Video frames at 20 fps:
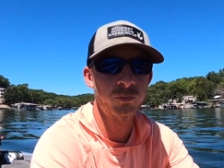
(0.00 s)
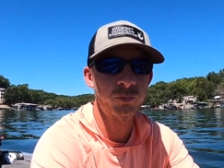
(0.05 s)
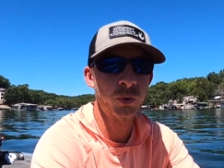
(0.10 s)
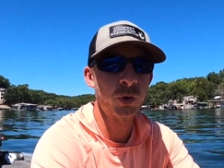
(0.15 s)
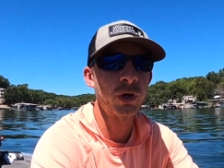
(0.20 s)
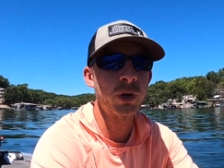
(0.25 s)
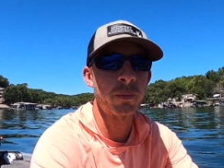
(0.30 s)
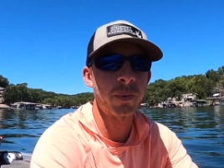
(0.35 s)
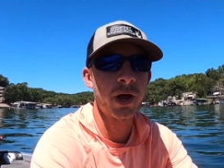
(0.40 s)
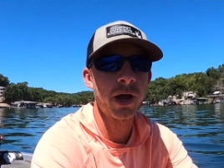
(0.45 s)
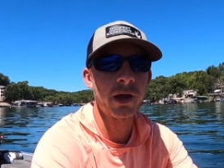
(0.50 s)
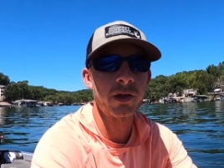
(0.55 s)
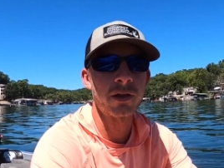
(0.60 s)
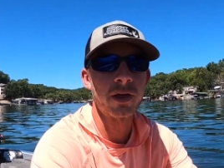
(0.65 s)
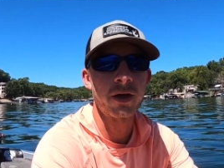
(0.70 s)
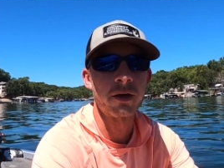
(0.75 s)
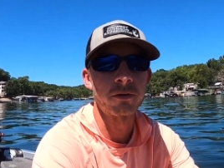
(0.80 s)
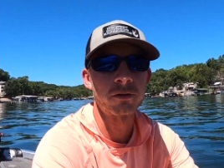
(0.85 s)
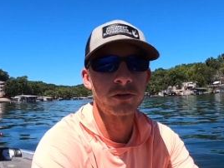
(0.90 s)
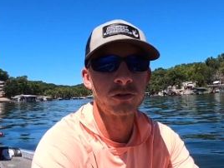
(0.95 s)
putting a pile
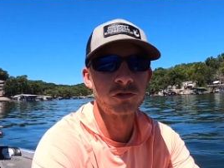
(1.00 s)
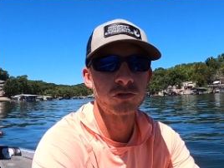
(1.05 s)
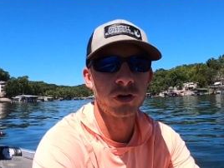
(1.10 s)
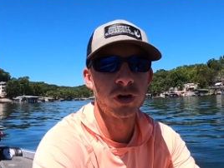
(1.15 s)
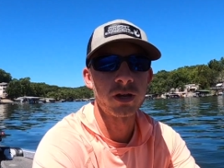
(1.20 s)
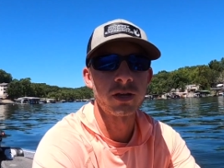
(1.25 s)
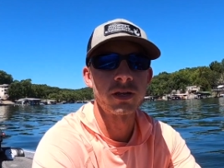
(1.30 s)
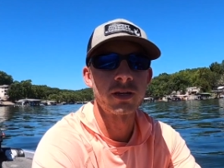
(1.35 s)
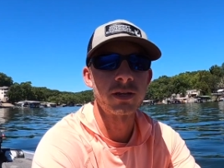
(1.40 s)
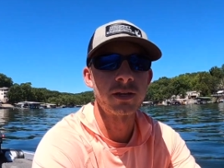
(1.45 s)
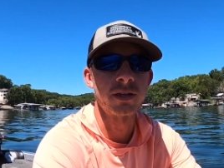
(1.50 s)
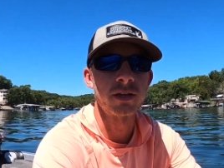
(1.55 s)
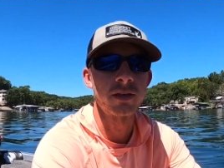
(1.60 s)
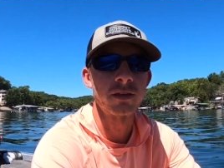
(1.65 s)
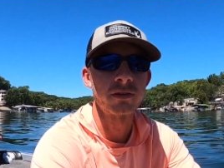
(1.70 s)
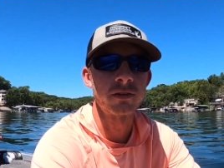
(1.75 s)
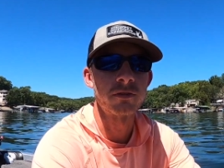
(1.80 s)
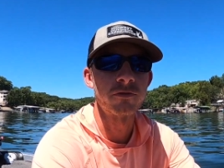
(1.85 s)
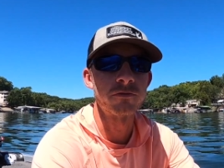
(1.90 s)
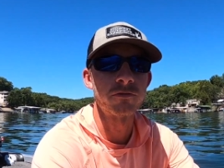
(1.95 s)
out to try and
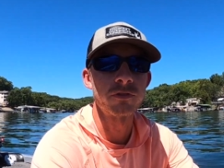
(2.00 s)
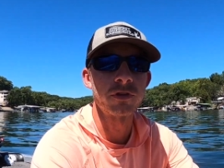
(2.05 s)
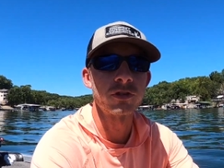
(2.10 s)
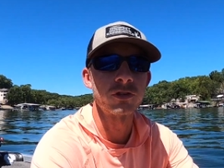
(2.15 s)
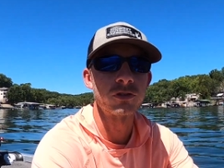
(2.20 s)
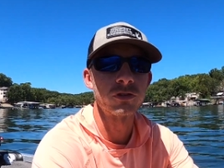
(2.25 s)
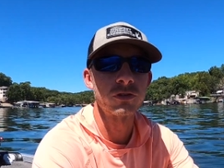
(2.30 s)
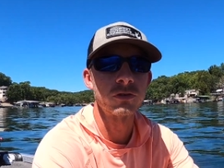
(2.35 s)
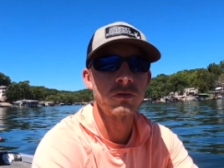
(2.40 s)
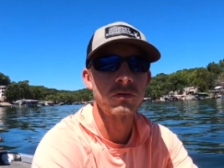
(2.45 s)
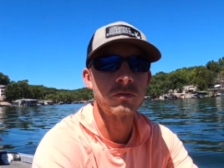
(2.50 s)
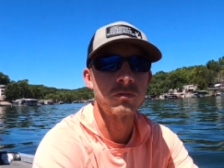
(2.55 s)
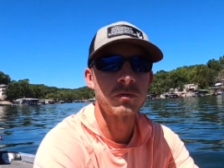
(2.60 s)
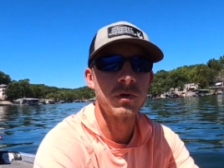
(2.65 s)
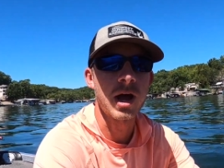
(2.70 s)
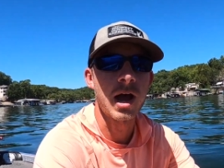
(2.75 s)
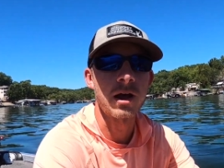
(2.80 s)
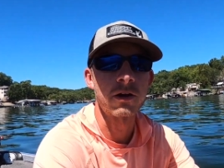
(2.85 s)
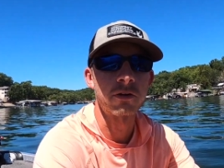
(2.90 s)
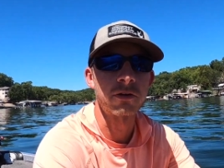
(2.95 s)
get the fish to
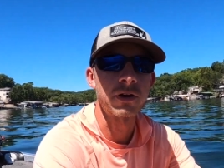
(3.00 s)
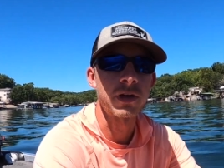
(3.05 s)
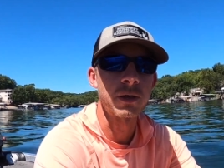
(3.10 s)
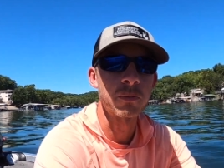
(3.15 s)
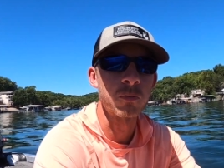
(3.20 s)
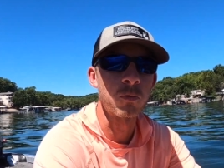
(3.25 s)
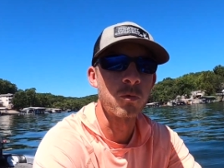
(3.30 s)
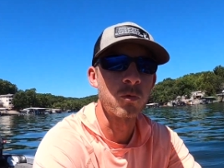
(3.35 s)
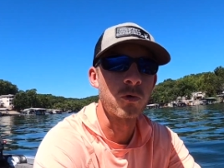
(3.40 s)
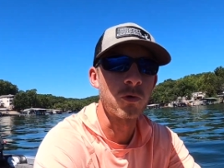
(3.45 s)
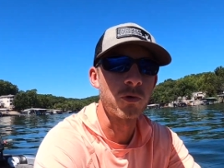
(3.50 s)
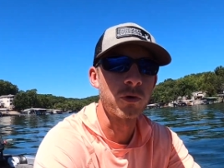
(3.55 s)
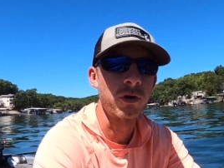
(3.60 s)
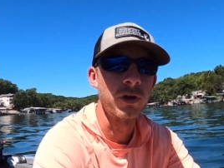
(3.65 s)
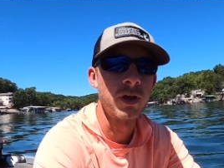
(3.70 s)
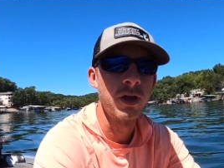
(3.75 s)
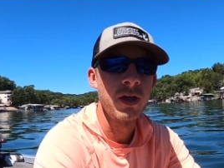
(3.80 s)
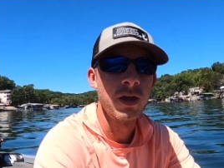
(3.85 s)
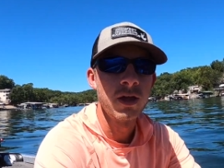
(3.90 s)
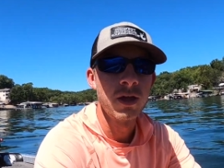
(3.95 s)
congregate more
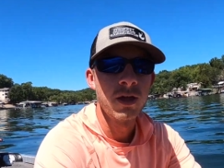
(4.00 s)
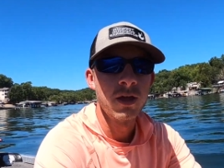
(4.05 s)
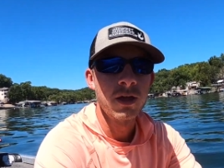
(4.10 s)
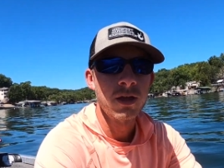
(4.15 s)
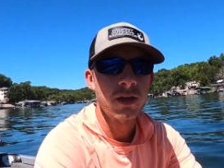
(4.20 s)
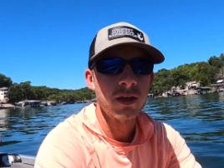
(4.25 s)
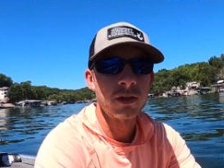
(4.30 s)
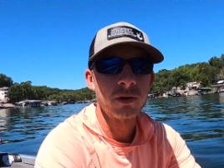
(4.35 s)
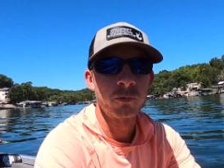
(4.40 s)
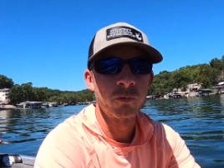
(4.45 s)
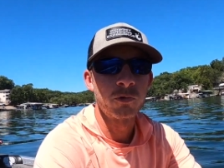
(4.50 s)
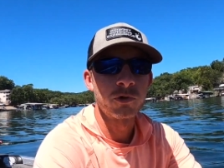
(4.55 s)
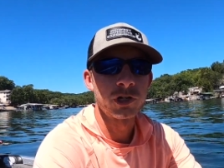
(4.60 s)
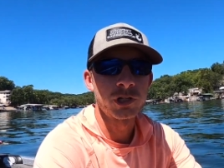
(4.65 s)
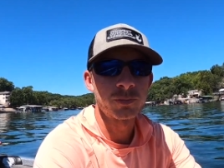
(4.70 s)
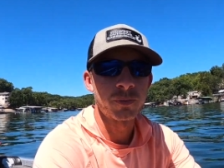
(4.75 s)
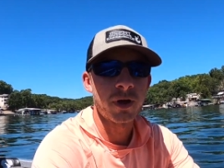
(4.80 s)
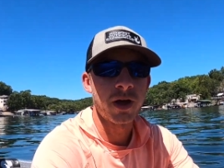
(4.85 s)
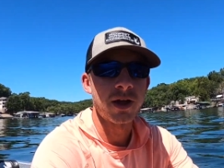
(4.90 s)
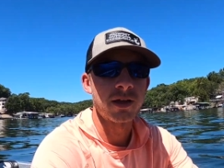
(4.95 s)
in one
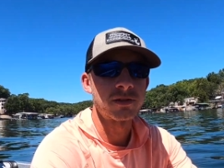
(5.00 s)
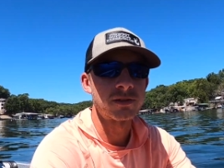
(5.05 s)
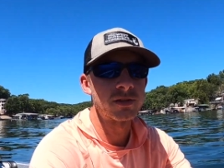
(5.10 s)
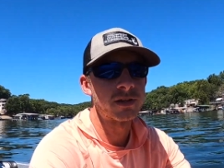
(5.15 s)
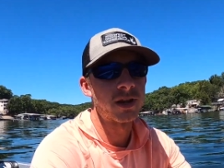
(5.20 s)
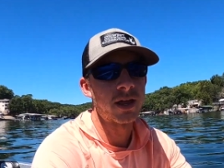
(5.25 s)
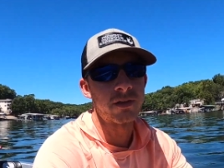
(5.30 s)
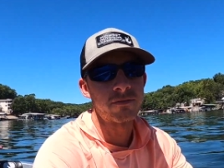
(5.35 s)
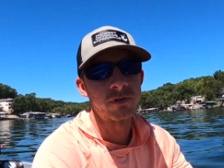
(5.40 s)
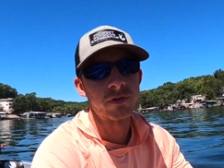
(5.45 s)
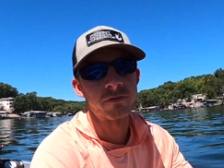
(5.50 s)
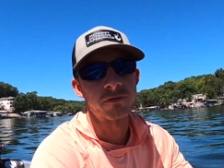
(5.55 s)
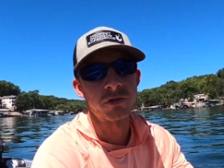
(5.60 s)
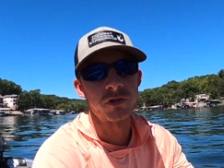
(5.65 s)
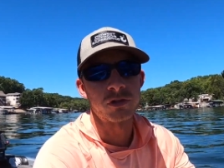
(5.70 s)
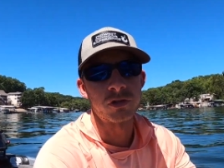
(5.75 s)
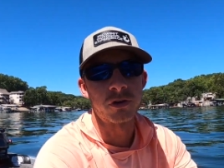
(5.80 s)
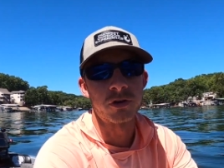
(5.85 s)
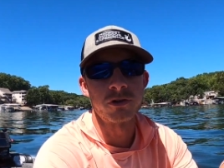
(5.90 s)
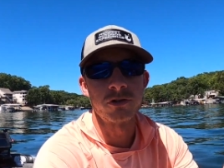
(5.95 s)
spot instead of having to
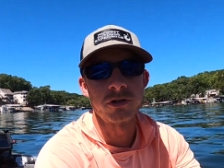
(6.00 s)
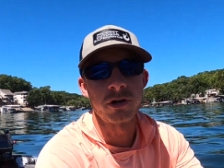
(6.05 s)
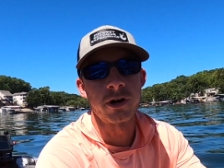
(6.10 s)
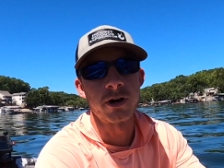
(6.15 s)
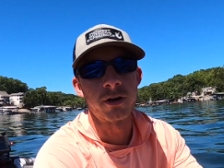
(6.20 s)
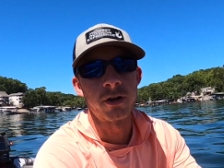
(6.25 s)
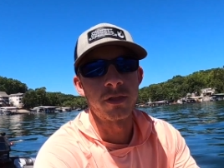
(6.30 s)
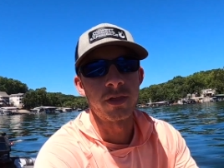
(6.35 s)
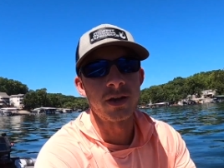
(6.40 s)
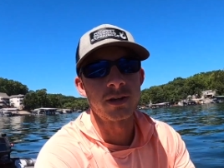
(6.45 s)
fish a larger area.